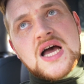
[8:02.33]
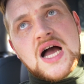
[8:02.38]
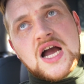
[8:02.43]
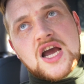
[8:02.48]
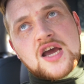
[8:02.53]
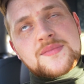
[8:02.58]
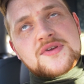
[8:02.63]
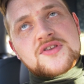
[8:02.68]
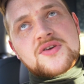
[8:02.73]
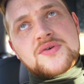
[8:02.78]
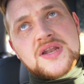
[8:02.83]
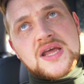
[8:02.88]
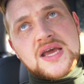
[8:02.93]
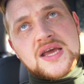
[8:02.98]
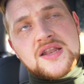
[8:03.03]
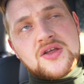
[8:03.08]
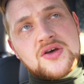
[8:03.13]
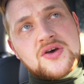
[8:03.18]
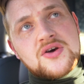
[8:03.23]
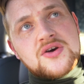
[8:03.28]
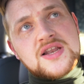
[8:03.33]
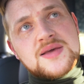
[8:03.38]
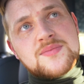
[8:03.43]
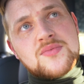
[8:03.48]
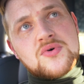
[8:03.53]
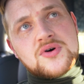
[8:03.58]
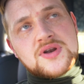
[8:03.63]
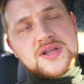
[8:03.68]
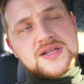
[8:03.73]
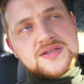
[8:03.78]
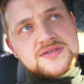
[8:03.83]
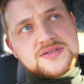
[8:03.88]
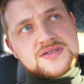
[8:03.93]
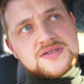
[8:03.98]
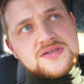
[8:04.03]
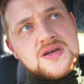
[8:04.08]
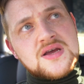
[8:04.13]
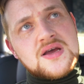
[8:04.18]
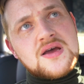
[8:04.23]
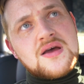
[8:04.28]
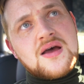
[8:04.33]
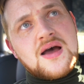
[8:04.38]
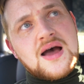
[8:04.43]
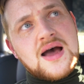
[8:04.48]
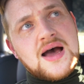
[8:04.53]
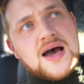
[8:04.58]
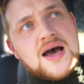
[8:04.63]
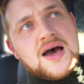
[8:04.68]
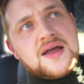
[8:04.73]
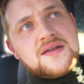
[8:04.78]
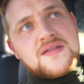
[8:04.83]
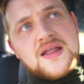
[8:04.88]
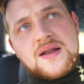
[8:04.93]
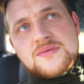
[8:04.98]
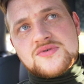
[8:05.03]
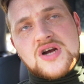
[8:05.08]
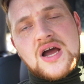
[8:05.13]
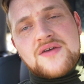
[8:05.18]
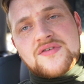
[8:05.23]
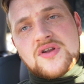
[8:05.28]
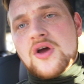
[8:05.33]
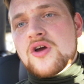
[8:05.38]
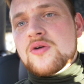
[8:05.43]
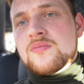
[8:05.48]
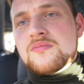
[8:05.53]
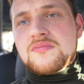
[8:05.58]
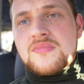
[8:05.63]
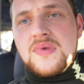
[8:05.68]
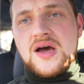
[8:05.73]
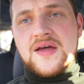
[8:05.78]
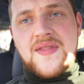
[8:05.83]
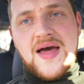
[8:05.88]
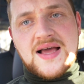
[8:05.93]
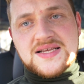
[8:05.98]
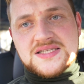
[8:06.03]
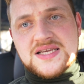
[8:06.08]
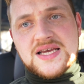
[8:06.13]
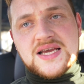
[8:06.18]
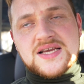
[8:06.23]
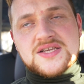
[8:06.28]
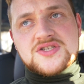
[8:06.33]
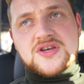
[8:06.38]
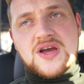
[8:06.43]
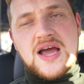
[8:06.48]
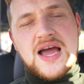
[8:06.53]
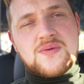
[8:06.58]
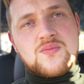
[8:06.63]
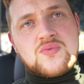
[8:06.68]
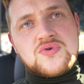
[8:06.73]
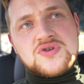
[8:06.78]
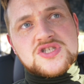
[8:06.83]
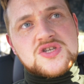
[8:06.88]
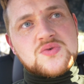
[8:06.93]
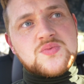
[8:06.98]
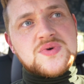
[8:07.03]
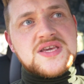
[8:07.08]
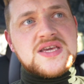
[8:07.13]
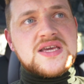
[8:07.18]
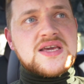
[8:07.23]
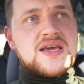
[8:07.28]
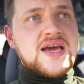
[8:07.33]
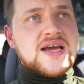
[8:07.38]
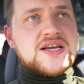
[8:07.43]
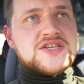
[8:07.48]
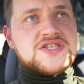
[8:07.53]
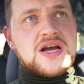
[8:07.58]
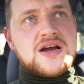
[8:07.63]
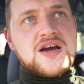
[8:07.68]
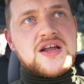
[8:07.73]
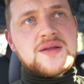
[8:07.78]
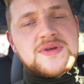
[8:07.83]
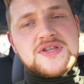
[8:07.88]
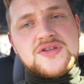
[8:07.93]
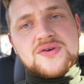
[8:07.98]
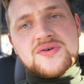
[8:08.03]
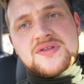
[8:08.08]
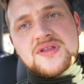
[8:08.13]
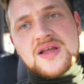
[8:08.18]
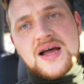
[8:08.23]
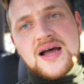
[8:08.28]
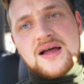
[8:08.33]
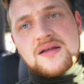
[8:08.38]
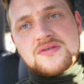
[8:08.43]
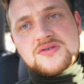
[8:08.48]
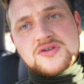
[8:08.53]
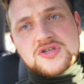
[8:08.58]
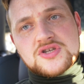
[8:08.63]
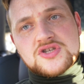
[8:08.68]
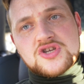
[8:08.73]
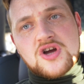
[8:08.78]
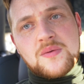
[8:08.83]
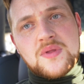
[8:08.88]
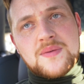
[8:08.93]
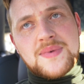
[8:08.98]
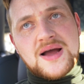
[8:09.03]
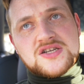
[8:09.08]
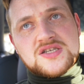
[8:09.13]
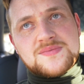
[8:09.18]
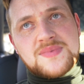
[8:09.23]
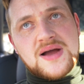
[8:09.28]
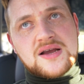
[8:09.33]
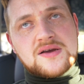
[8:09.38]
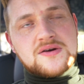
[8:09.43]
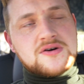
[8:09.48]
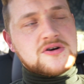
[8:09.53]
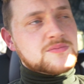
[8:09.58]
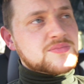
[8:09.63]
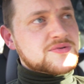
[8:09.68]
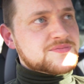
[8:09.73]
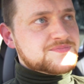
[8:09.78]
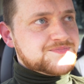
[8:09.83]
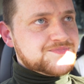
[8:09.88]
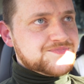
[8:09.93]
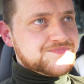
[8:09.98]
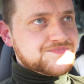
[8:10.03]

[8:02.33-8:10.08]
I'm going to be doing it in the early mornings, and then I'm driving home, and that's it. So once a week-ish, I'm going to be doing that just to top the battery back up.